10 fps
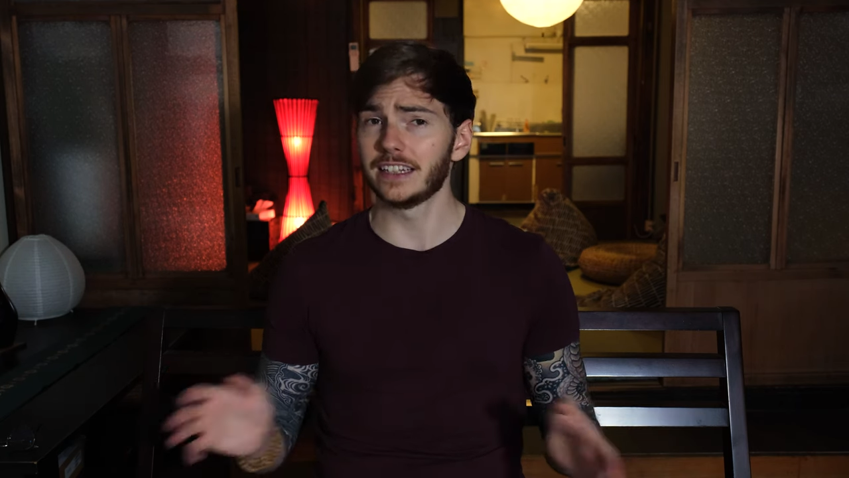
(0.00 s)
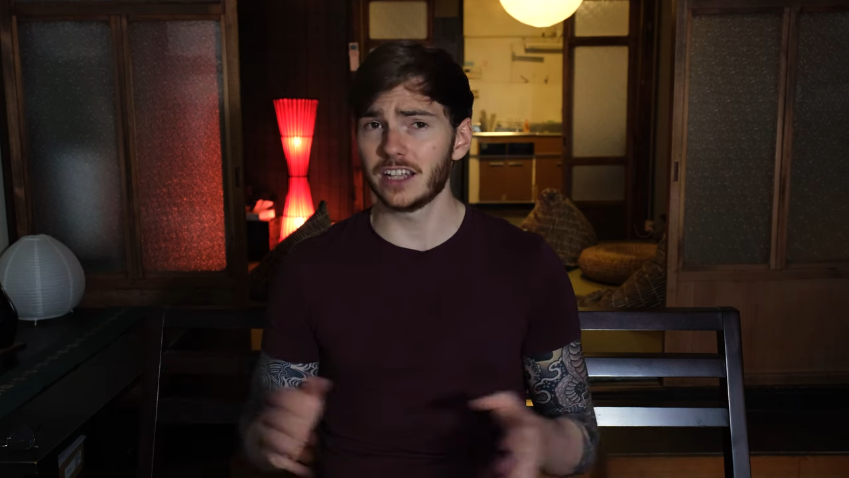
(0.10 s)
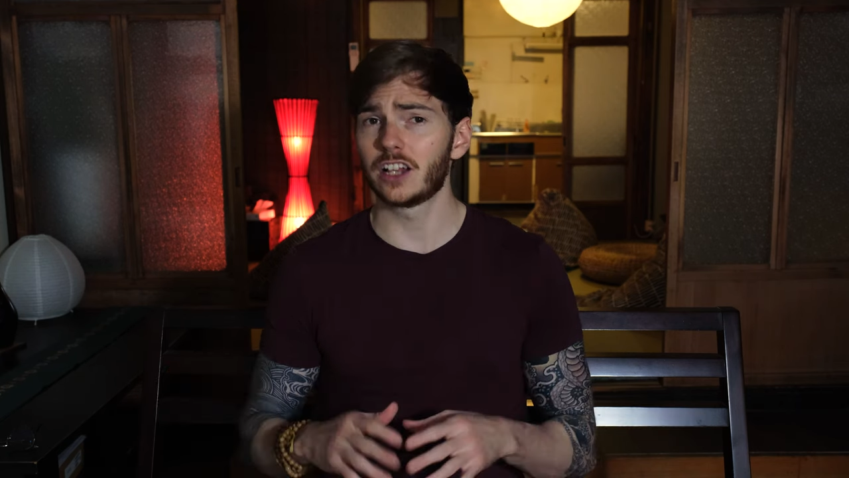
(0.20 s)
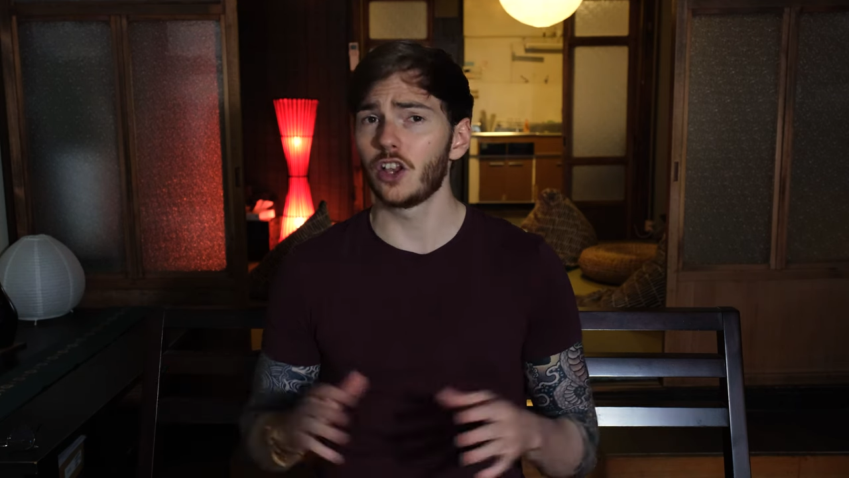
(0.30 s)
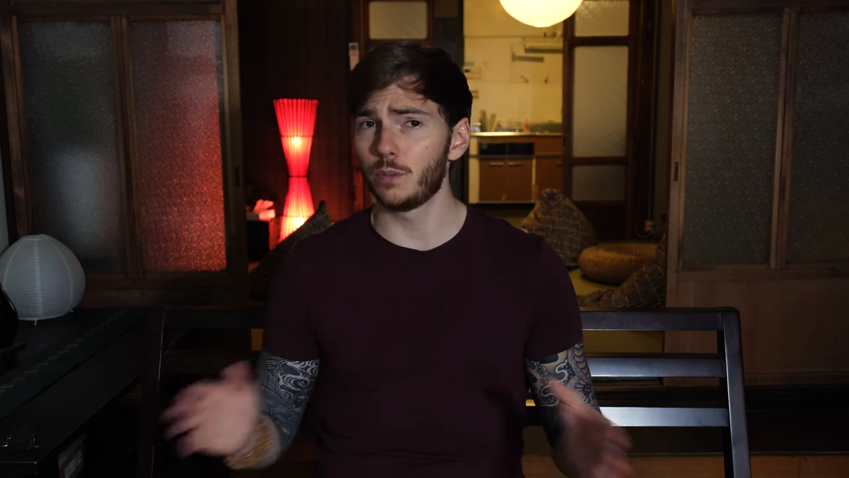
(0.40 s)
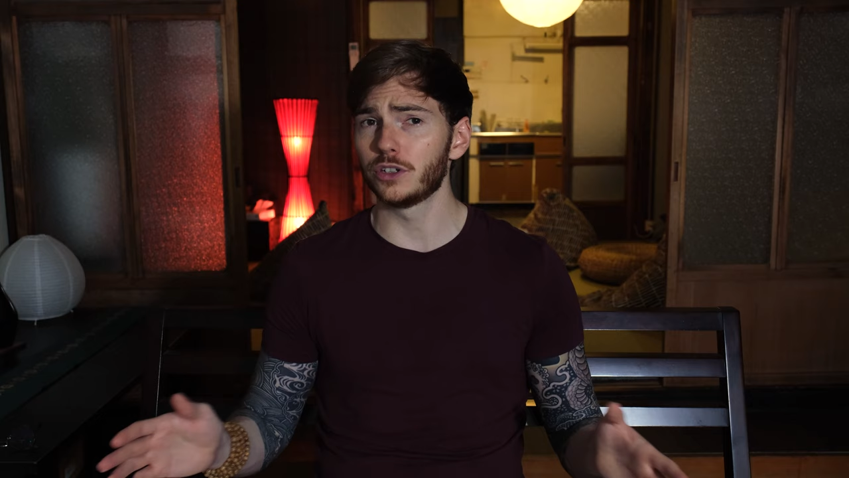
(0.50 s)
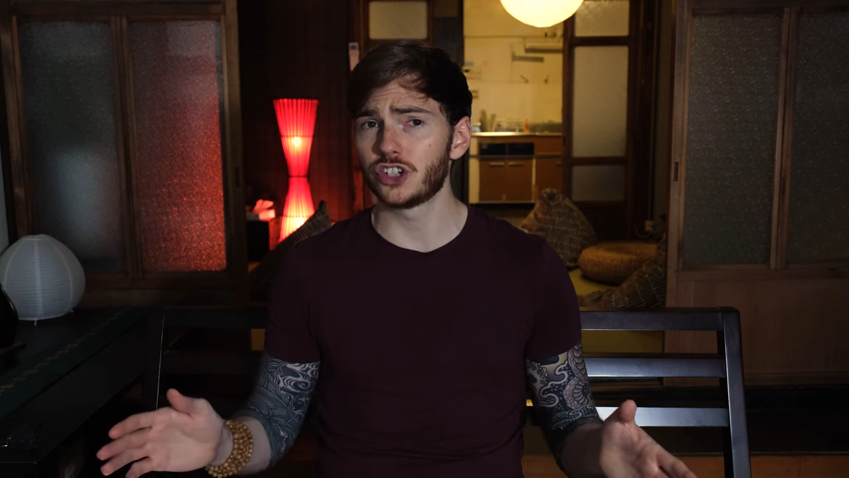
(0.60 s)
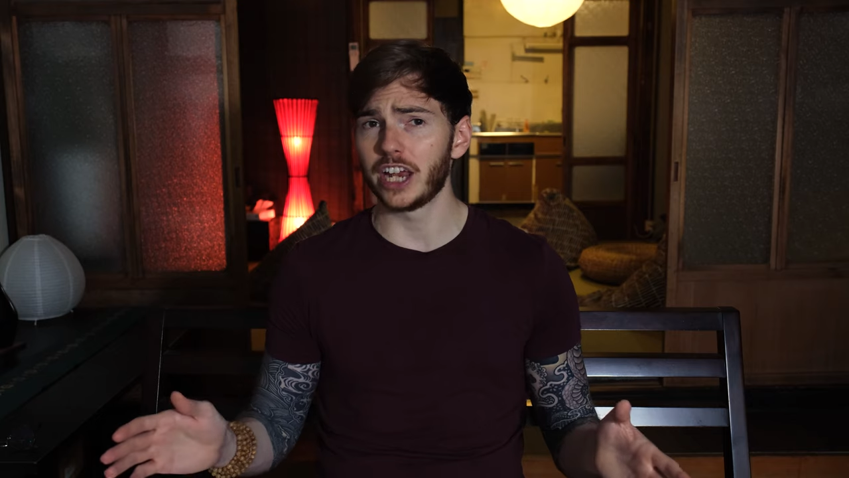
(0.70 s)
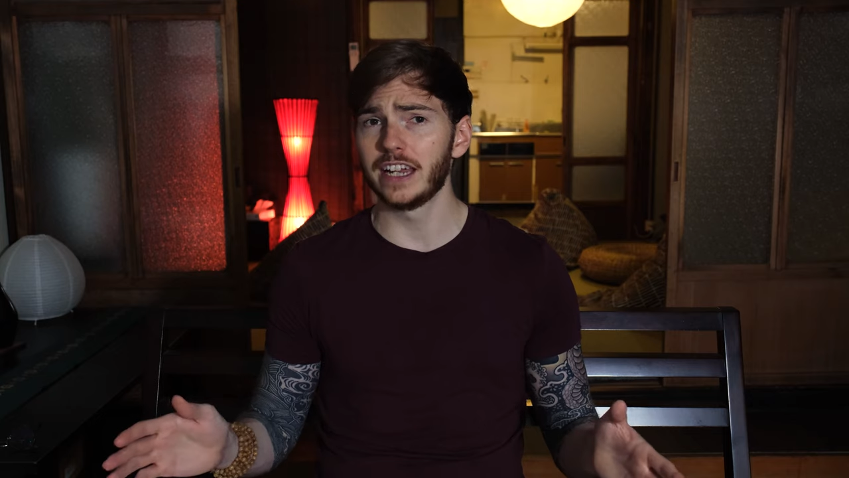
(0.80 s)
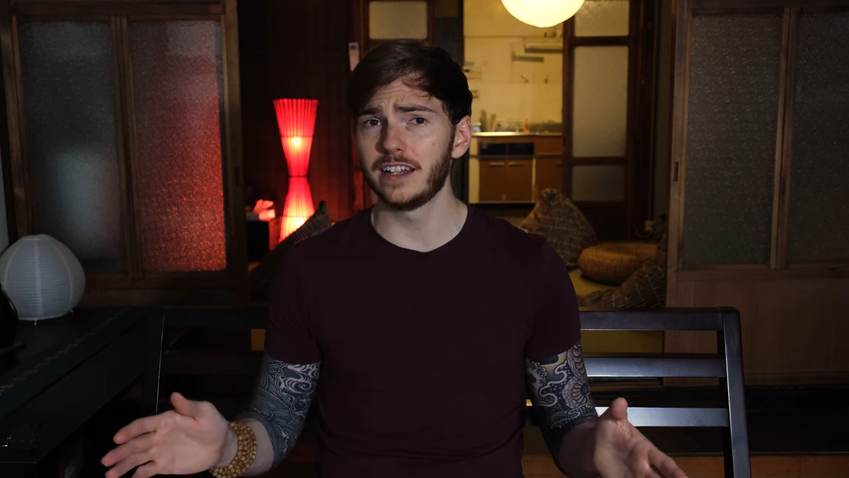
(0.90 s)
it's a global
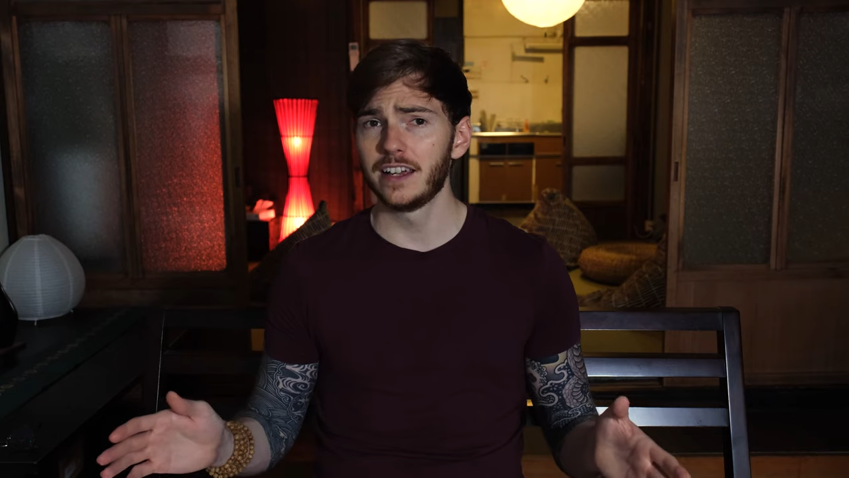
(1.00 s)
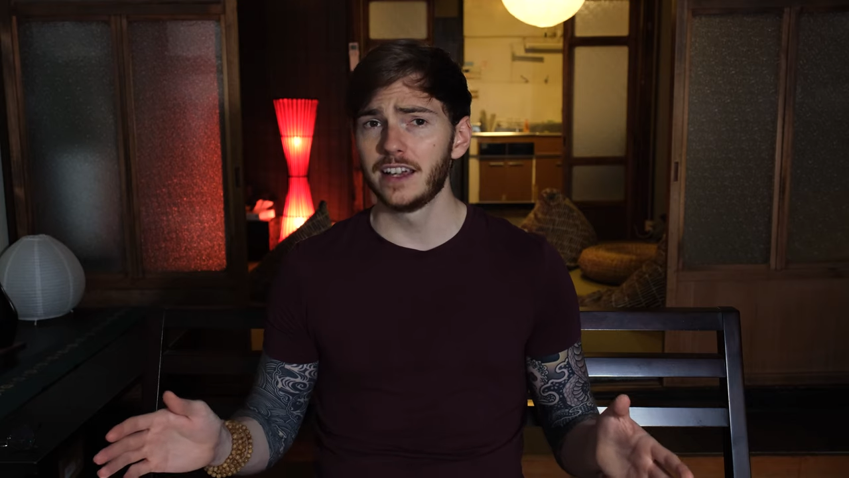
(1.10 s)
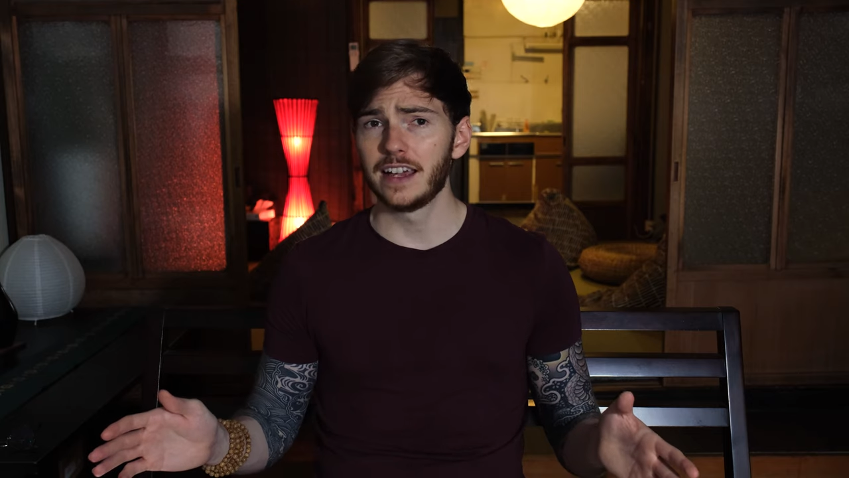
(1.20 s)
chain,